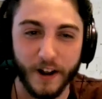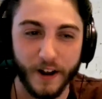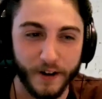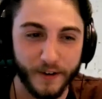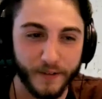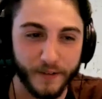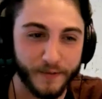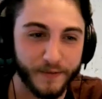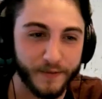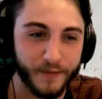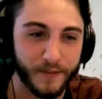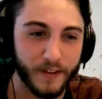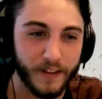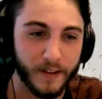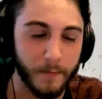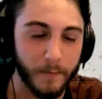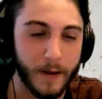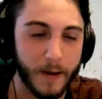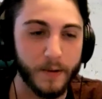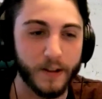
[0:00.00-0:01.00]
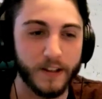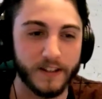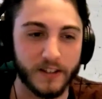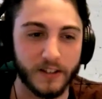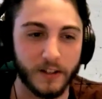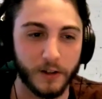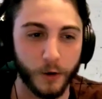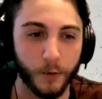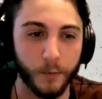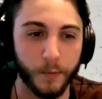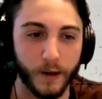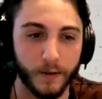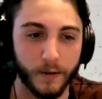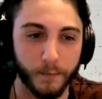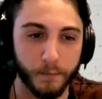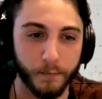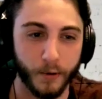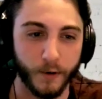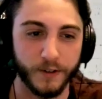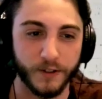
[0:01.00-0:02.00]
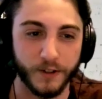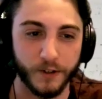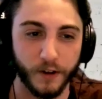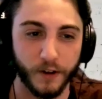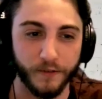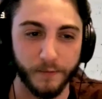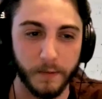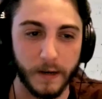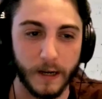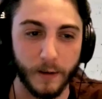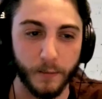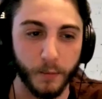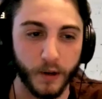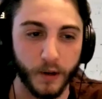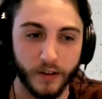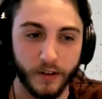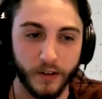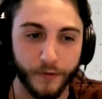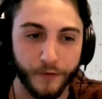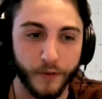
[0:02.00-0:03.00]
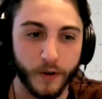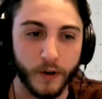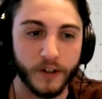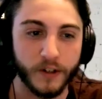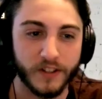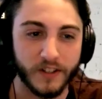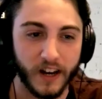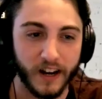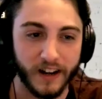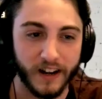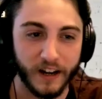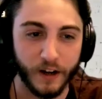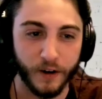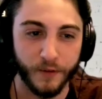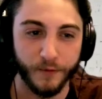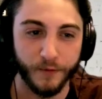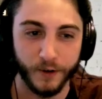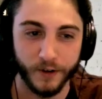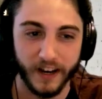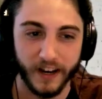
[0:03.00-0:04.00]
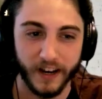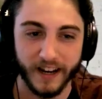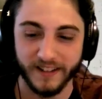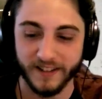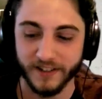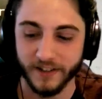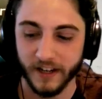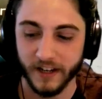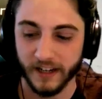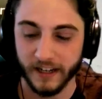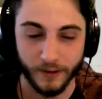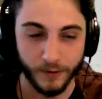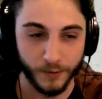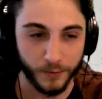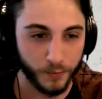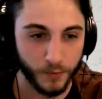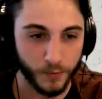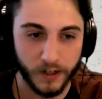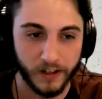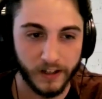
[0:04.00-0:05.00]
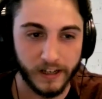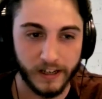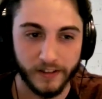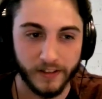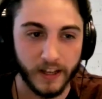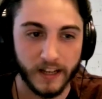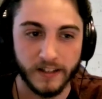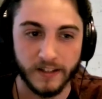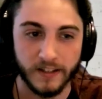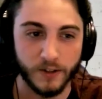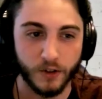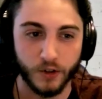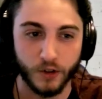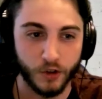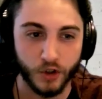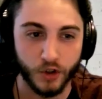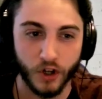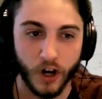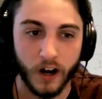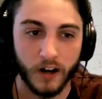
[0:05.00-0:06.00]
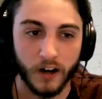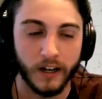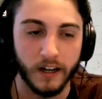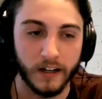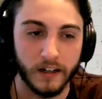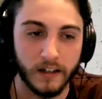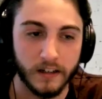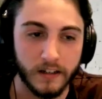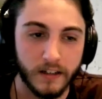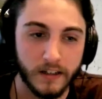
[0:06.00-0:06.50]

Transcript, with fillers: of maybe this is a little bit personal of me, but the first sighting of your dad's dick is really that's shocking.